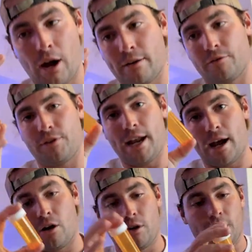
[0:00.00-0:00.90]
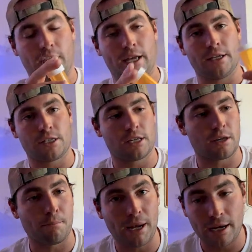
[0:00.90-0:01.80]
out of now, is
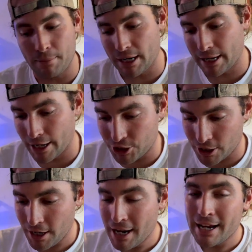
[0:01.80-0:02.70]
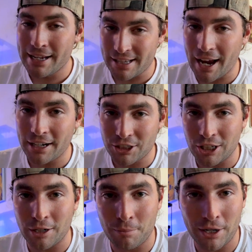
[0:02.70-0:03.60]
some pain medication. He's
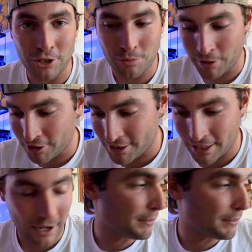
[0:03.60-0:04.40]
actually in better spirits than I